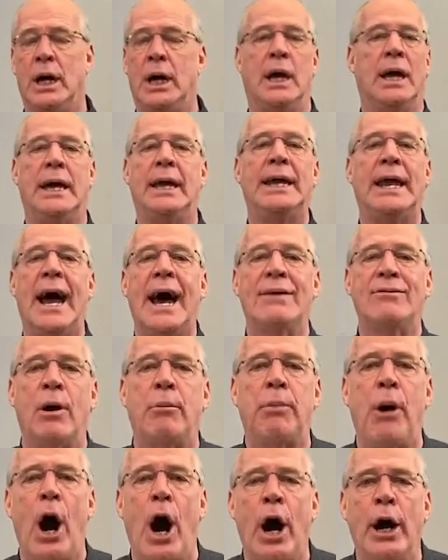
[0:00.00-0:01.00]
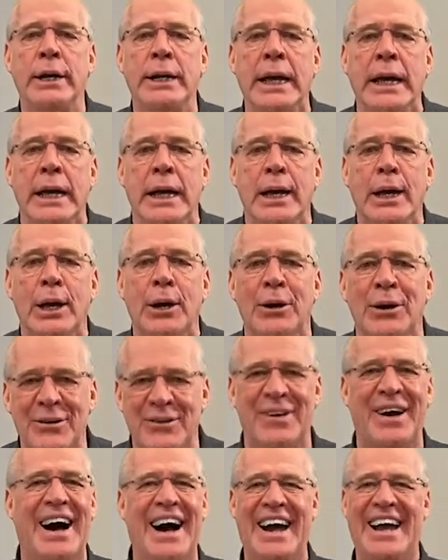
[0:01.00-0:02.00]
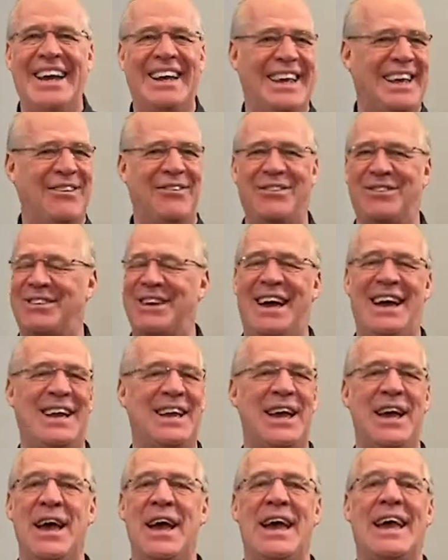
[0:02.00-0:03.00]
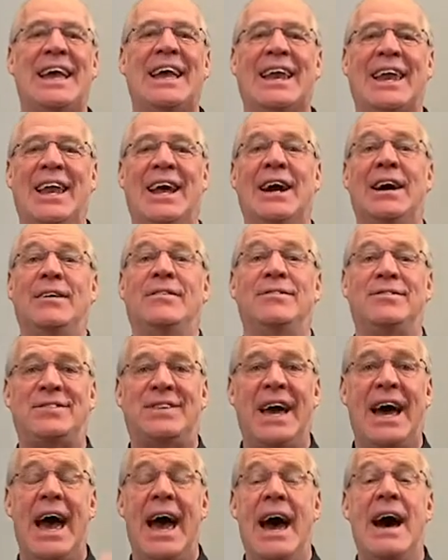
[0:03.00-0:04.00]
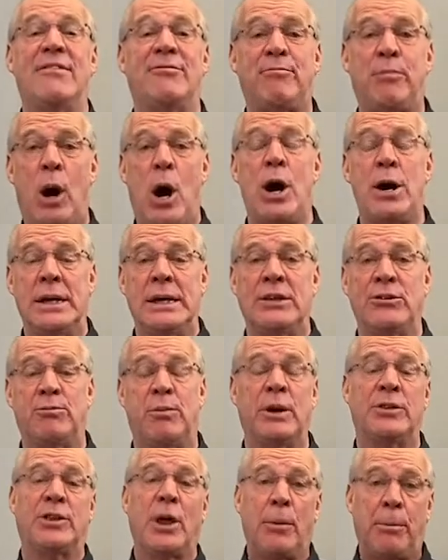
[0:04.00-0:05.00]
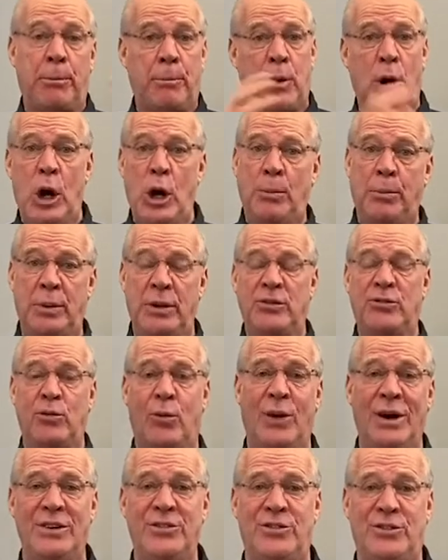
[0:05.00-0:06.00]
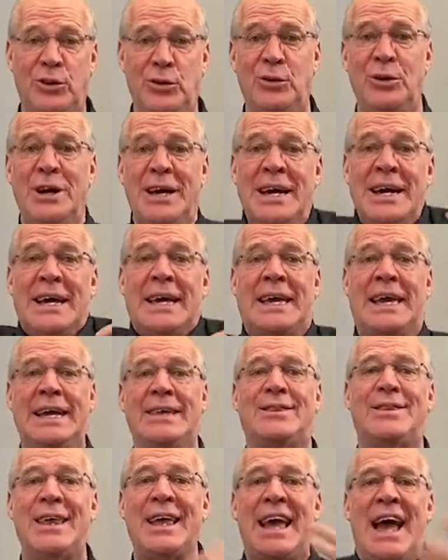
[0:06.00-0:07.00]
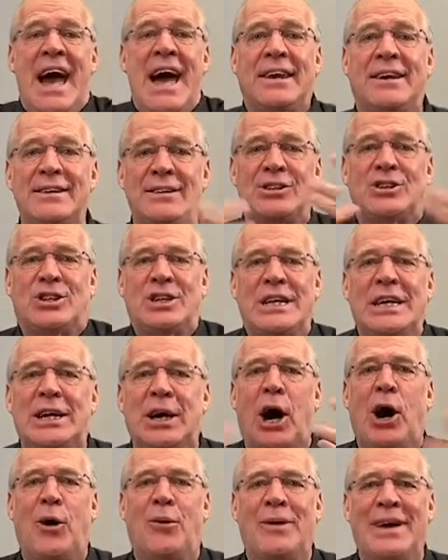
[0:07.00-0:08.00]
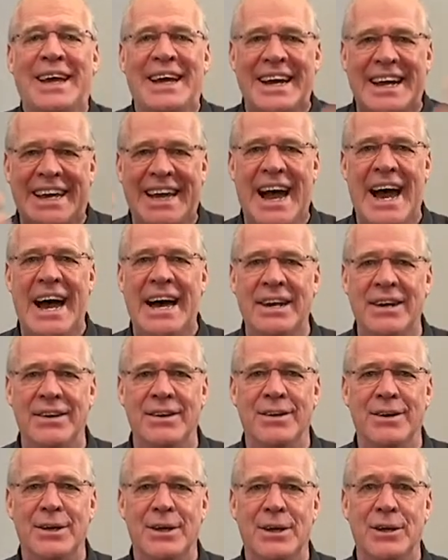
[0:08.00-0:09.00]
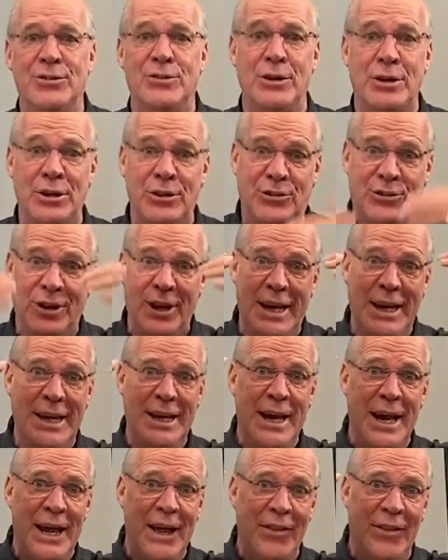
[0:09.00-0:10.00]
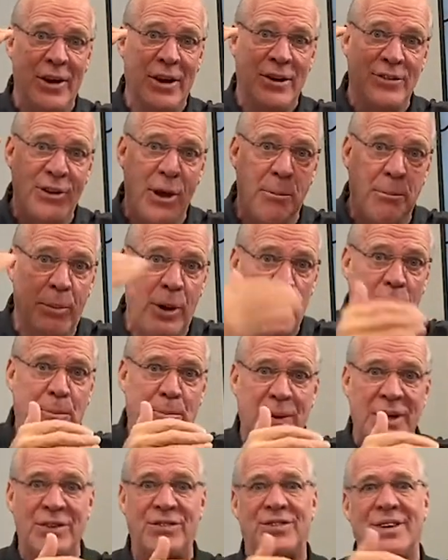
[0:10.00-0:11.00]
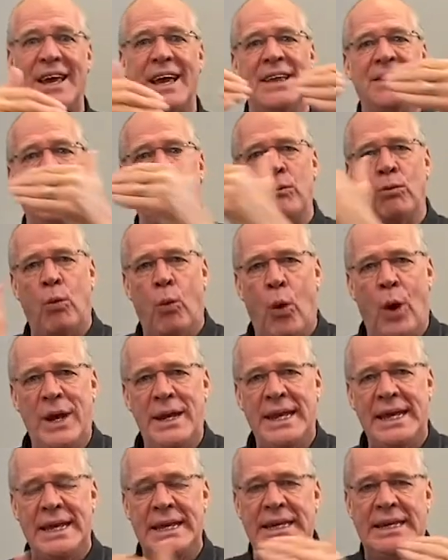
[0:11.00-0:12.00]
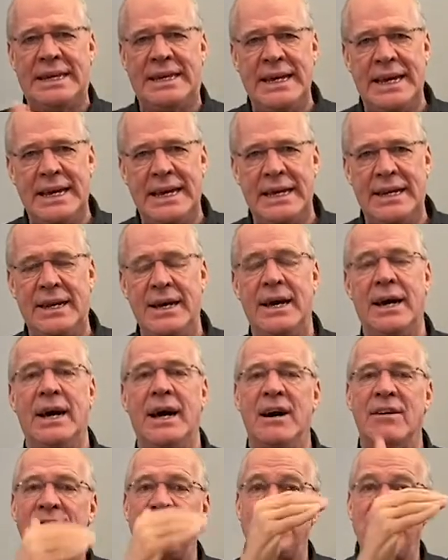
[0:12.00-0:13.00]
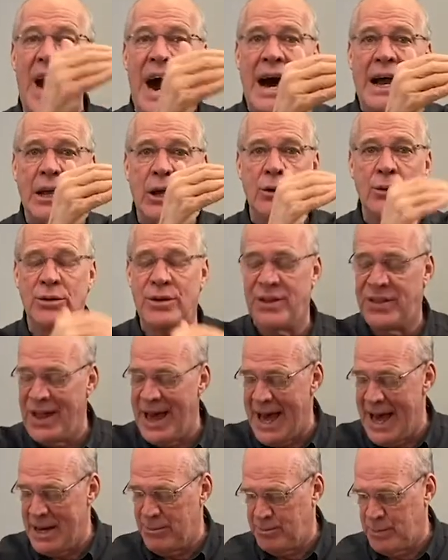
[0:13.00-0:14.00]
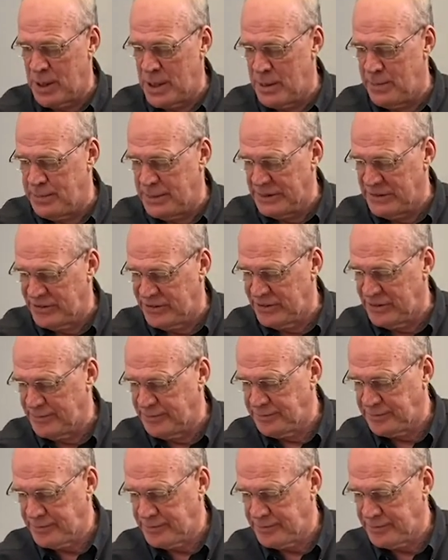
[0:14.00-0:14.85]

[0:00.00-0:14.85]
he'd have a party, right? He was like, he loved to have parties, but the purpose was to get the energy going again. So do you see? There's a purpose, and then what he did followed that purpose.